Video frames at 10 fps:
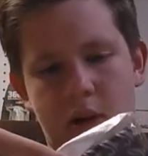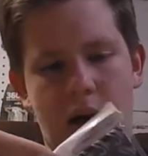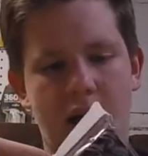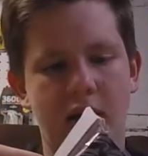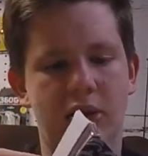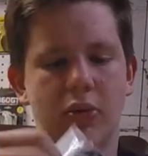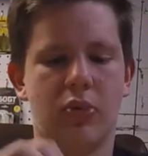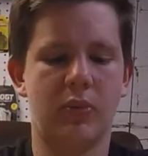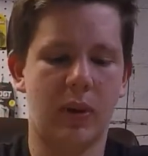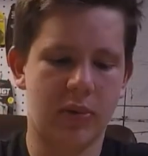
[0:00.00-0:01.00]
I don't
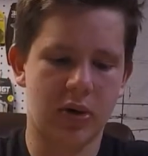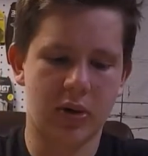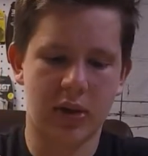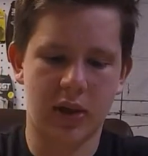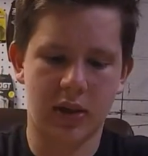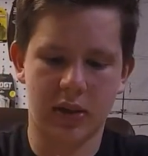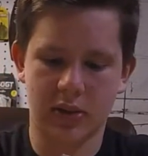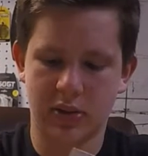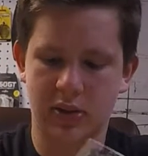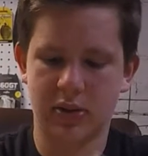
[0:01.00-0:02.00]
remember getting
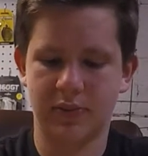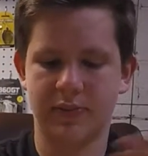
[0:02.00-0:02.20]
this.